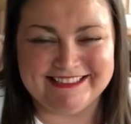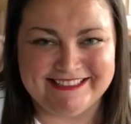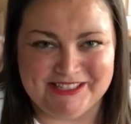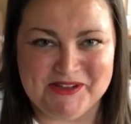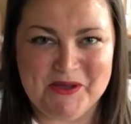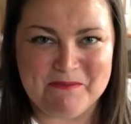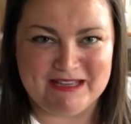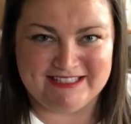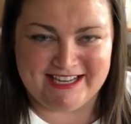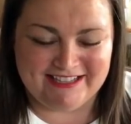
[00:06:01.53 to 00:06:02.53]
is still
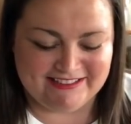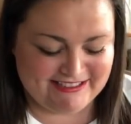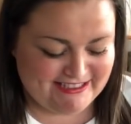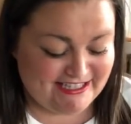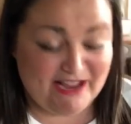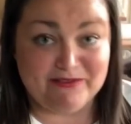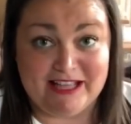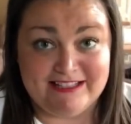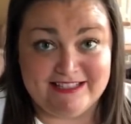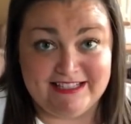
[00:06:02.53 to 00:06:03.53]
my stylist. Now
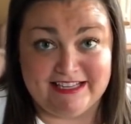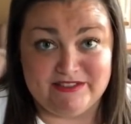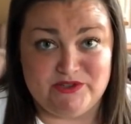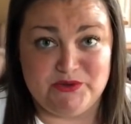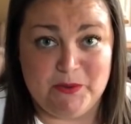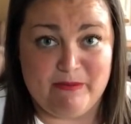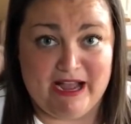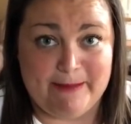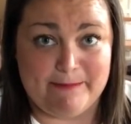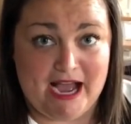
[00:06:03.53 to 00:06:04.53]
let's dig into
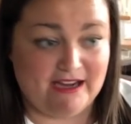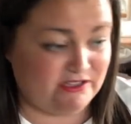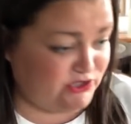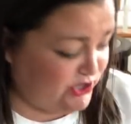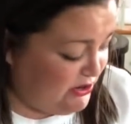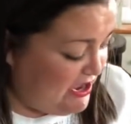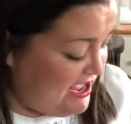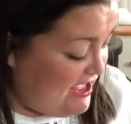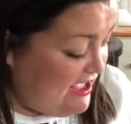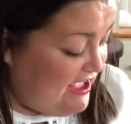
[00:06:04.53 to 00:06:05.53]
my box. So
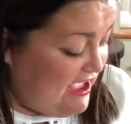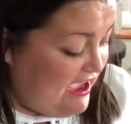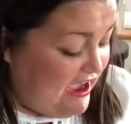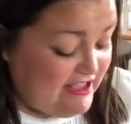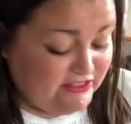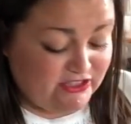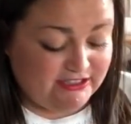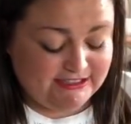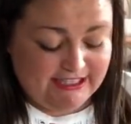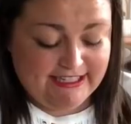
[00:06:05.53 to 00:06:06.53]
it
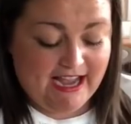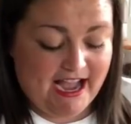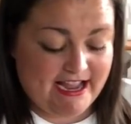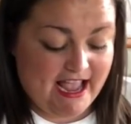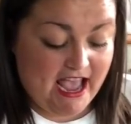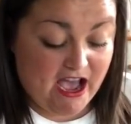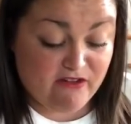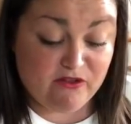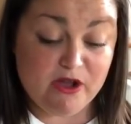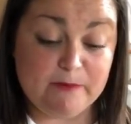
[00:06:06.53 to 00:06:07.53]
looks like I
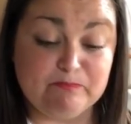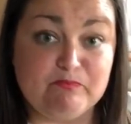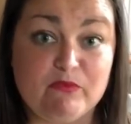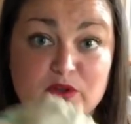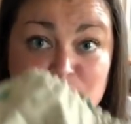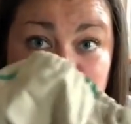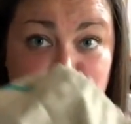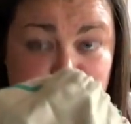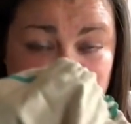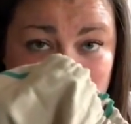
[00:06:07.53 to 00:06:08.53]
have
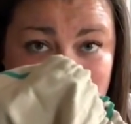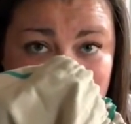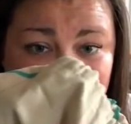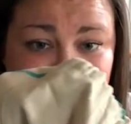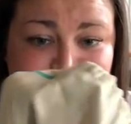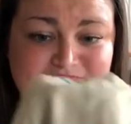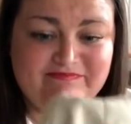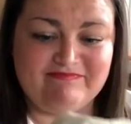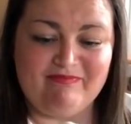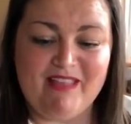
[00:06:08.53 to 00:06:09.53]
shoes,
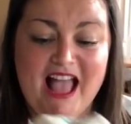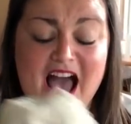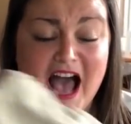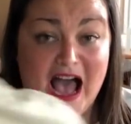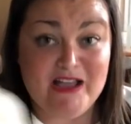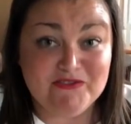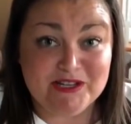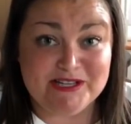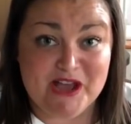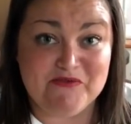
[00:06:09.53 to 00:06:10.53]

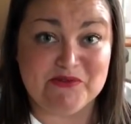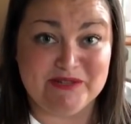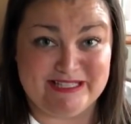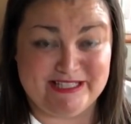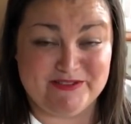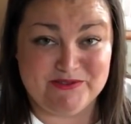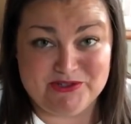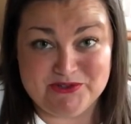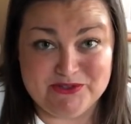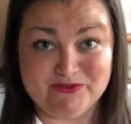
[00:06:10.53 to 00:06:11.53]
I've never received
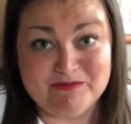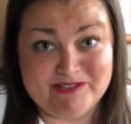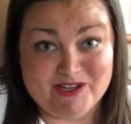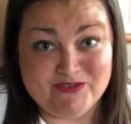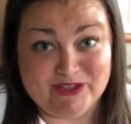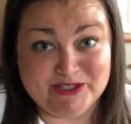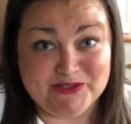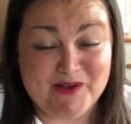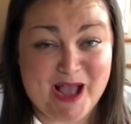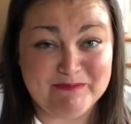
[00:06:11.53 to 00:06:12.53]
shoes from Stitch Fix,
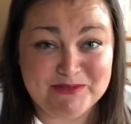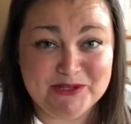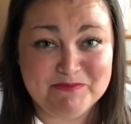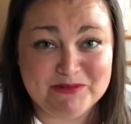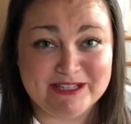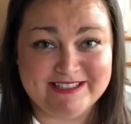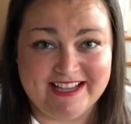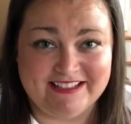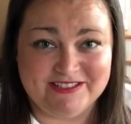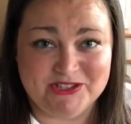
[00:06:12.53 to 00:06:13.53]
so I'm super
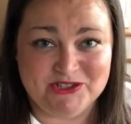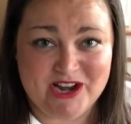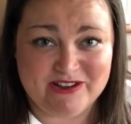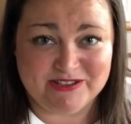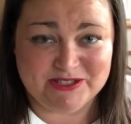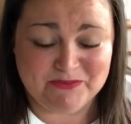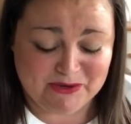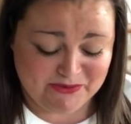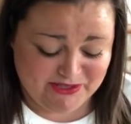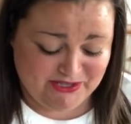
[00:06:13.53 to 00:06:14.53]
excited to share this
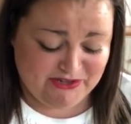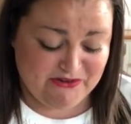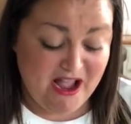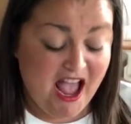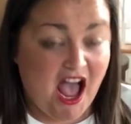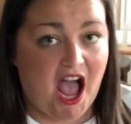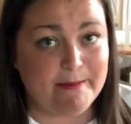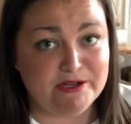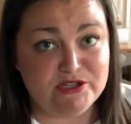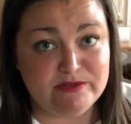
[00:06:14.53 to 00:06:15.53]
one with you.
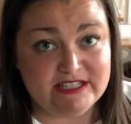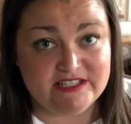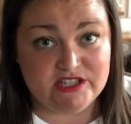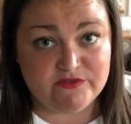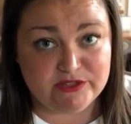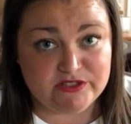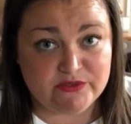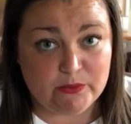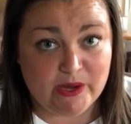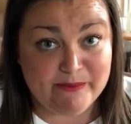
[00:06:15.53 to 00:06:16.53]
I've been doing Stitch Fix
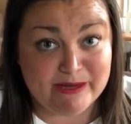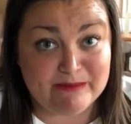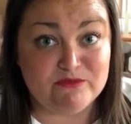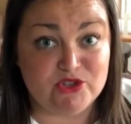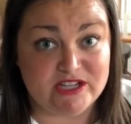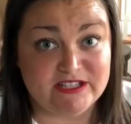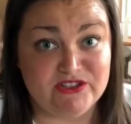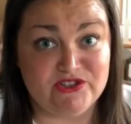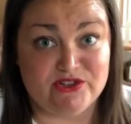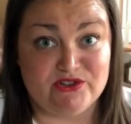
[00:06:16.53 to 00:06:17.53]
for a while, but I'm just
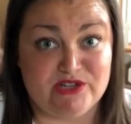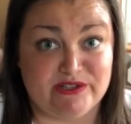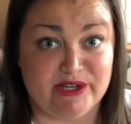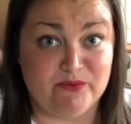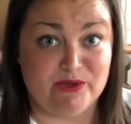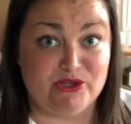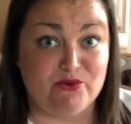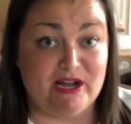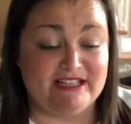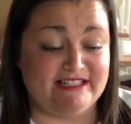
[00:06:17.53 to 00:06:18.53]
gonna start sharing it with
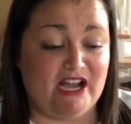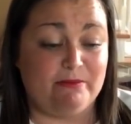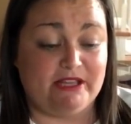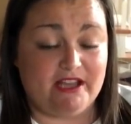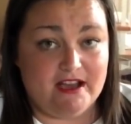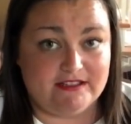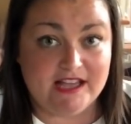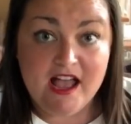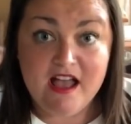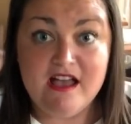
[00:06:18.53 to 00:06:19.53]
you guys now because
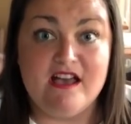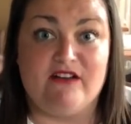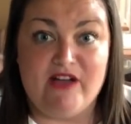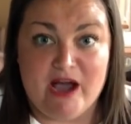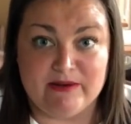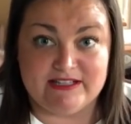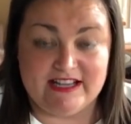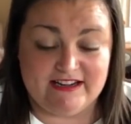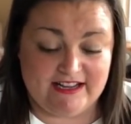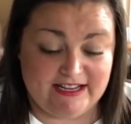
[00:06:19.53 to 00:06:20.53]
of how
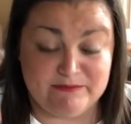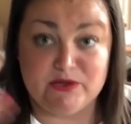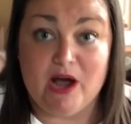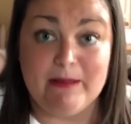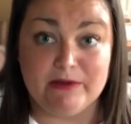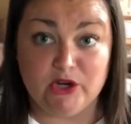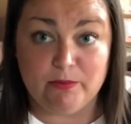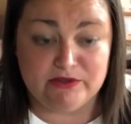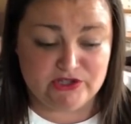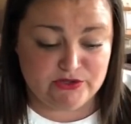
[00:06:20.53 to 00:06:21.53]
excited I am. So I'm gonna
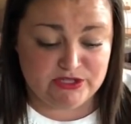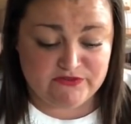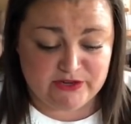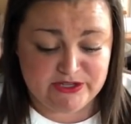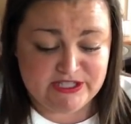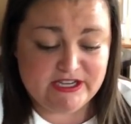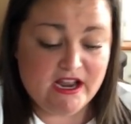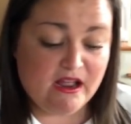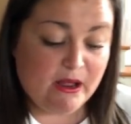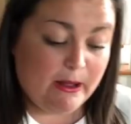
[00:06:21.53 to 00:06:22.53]
open the shoes first,
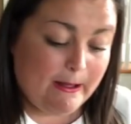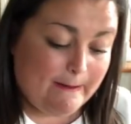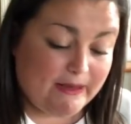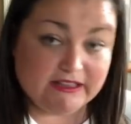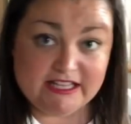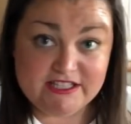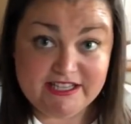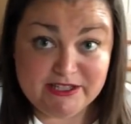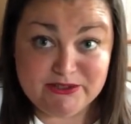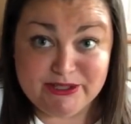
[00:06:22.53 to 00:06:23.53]
but let's
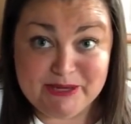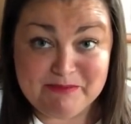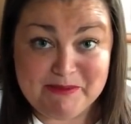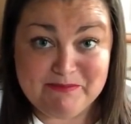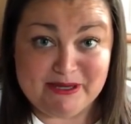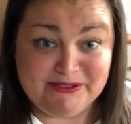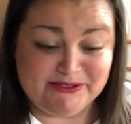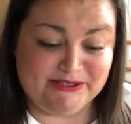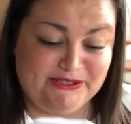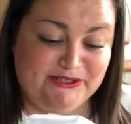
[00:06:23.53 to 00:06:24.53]
take a look at my
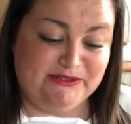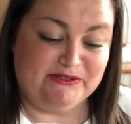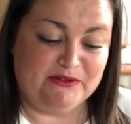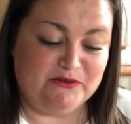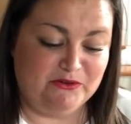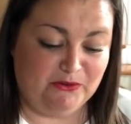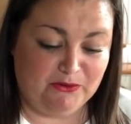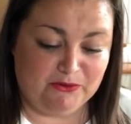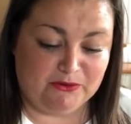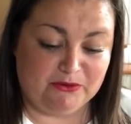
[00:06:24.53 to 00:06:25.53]
bundle too.
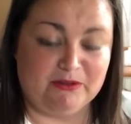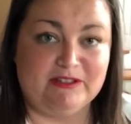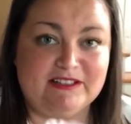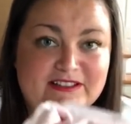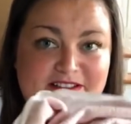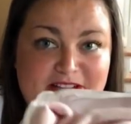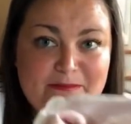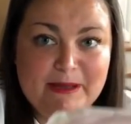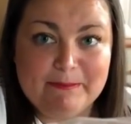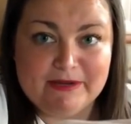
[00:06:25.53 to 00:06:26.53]
Ooh, look
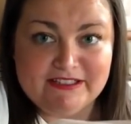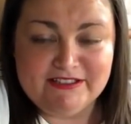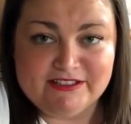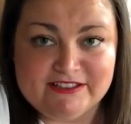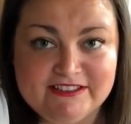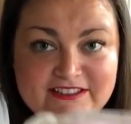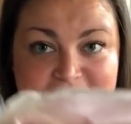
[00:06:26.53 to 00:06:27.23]
at my bundle.